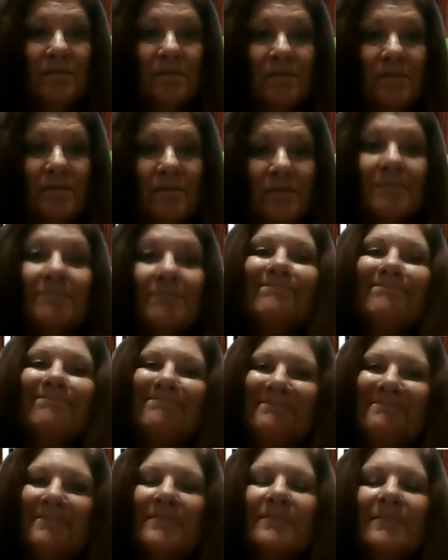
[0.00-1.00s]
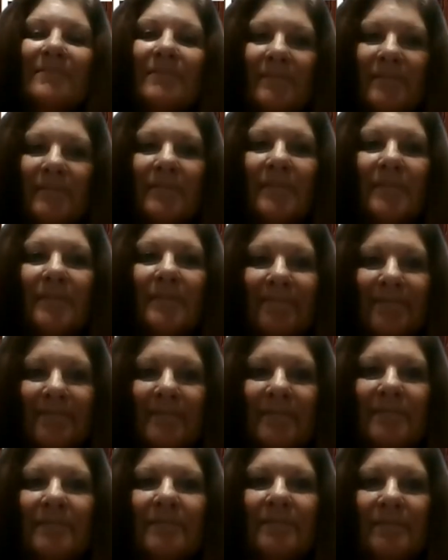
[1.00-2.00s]

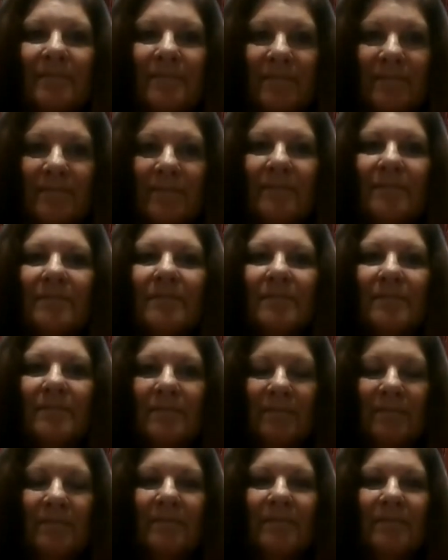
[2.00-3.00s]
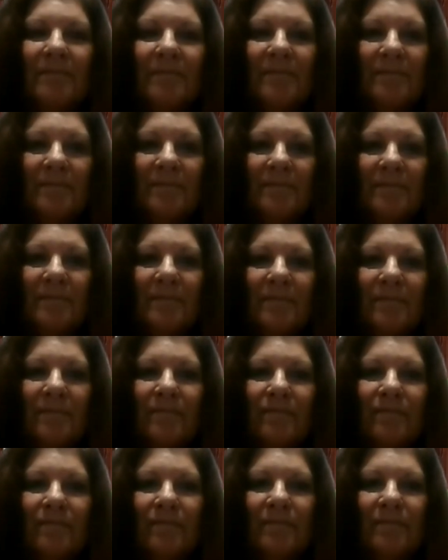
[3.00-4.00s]

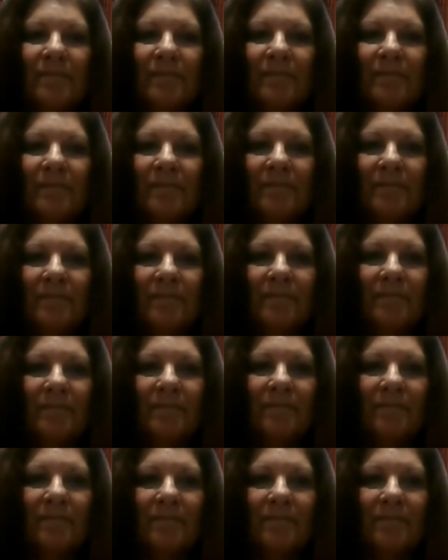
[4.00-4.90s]
(silent)